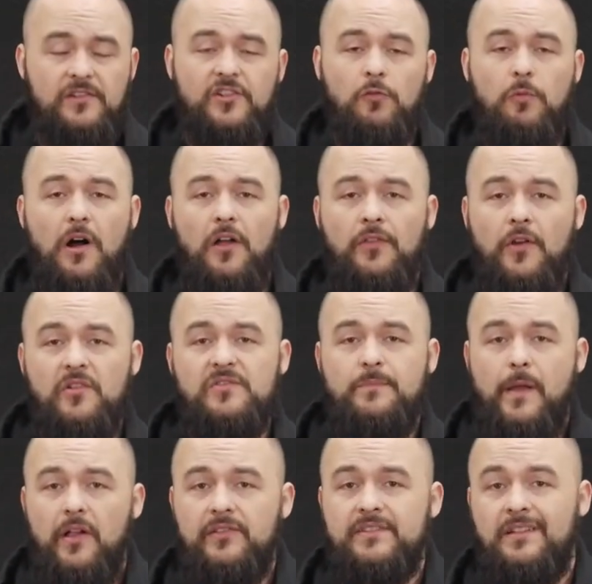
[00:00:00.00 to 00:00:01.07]
So while those
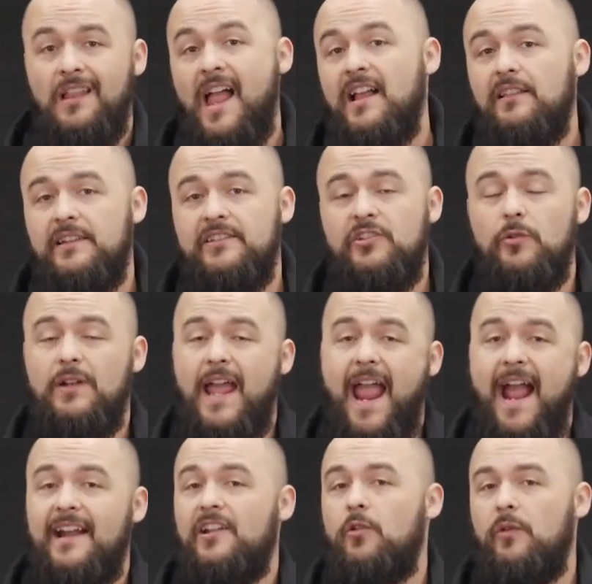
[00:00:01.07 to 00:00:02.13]
belts likely do an
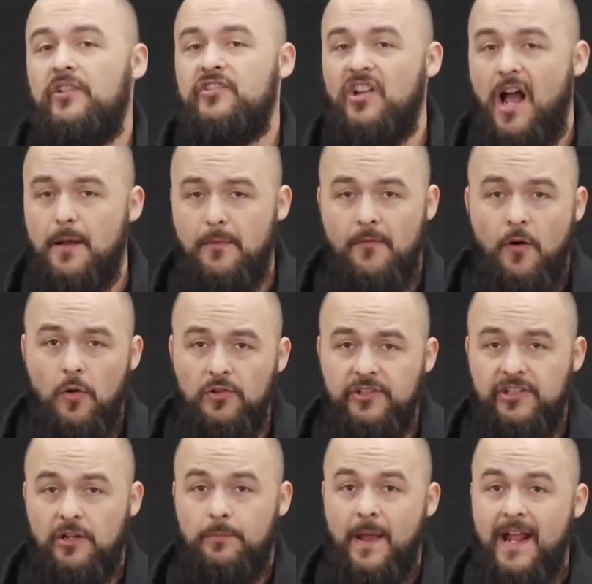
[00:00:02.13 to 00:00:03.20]
adequate job of
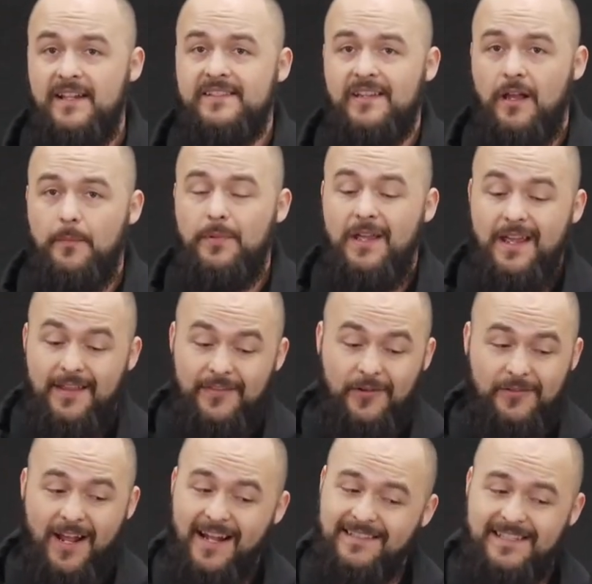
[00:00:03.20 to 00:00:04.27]
holding your pants up,
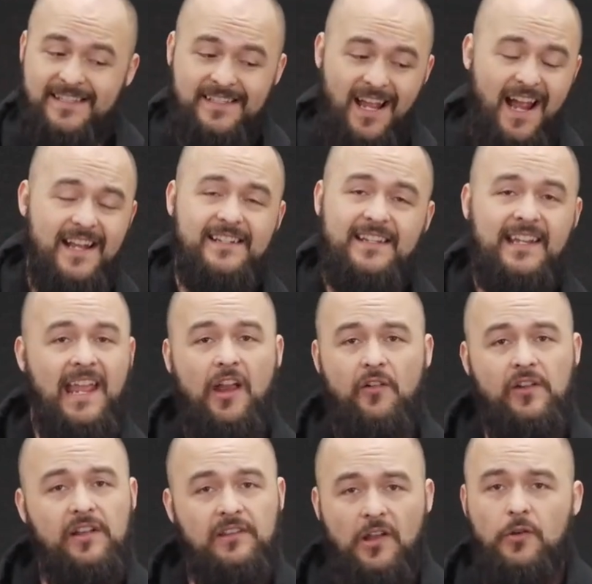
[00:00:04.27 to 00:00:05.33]
they're not designed to
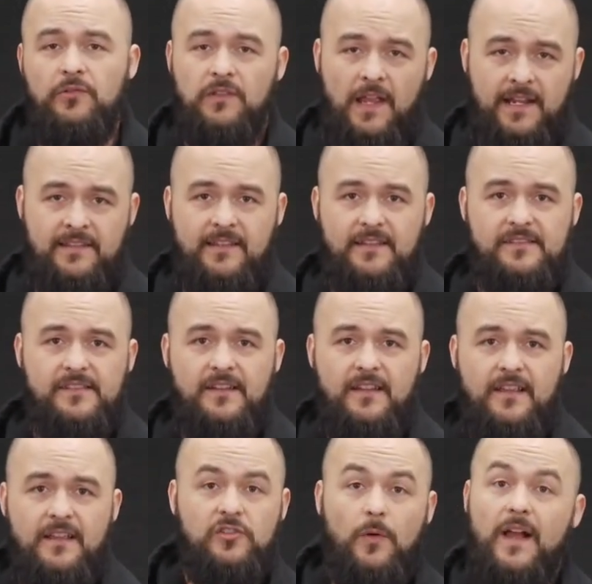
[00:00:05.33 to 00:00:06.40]
carry a load like this.
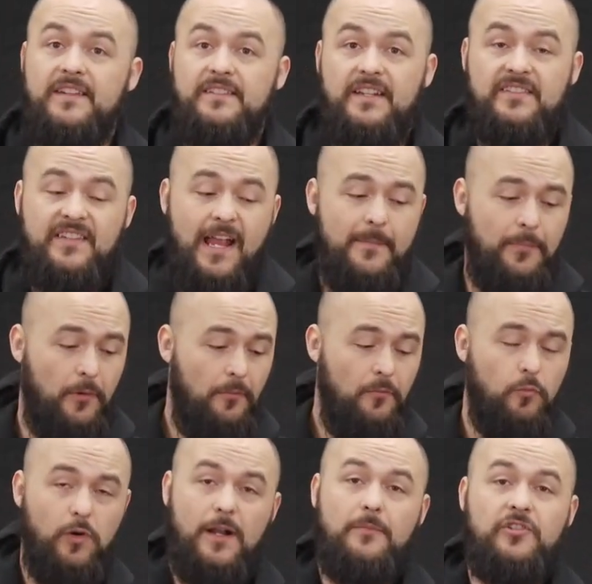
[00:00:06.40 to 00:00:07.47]
So as an example,
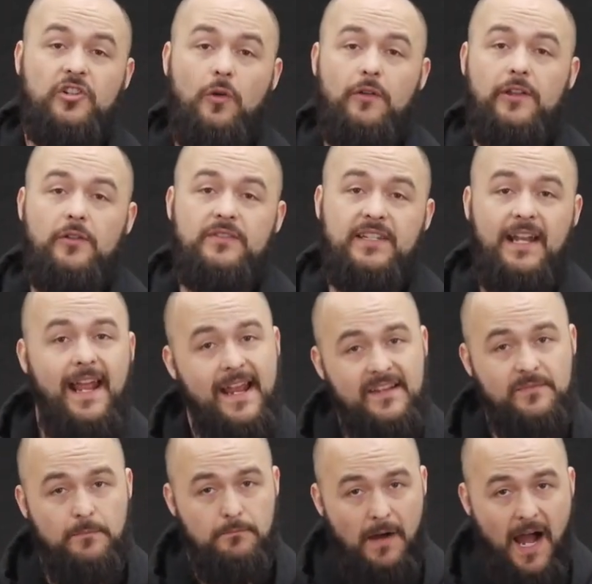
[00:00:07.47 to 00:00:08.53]
what I'm showing you today
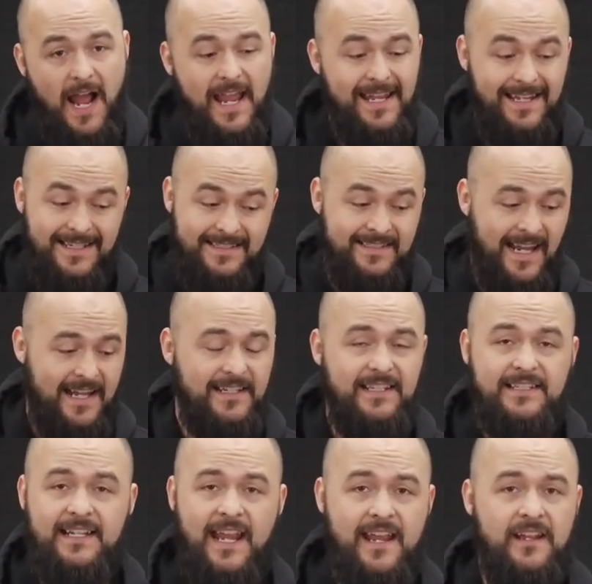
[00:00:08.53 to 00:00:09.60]
is my
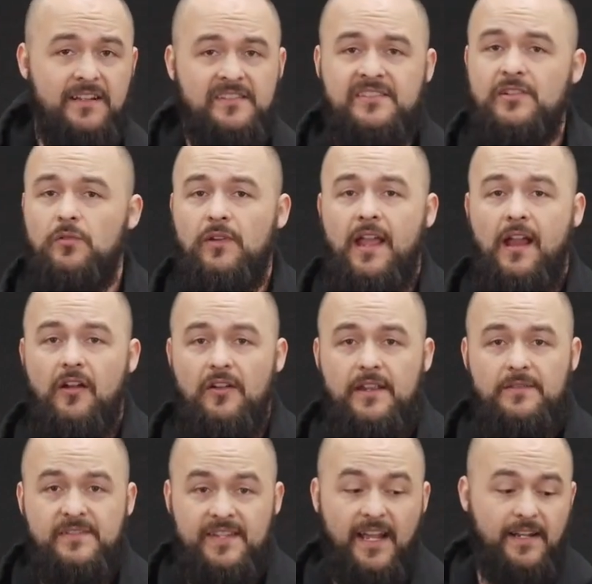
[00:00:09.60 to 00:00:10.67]
day-to-day concealed
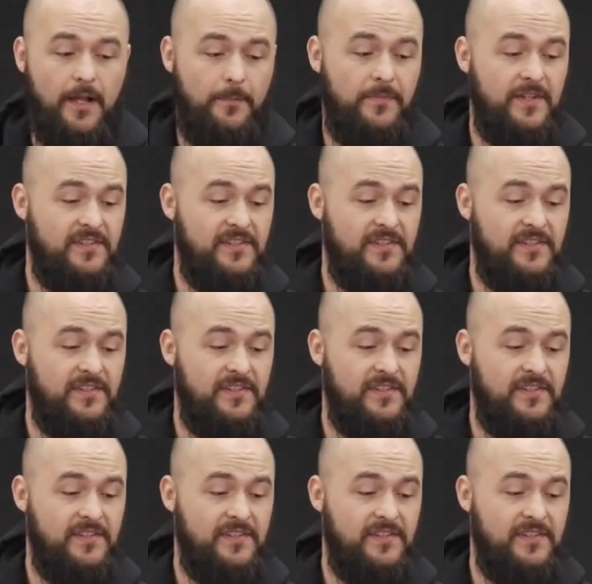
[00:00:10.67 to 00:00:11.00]
carry setup.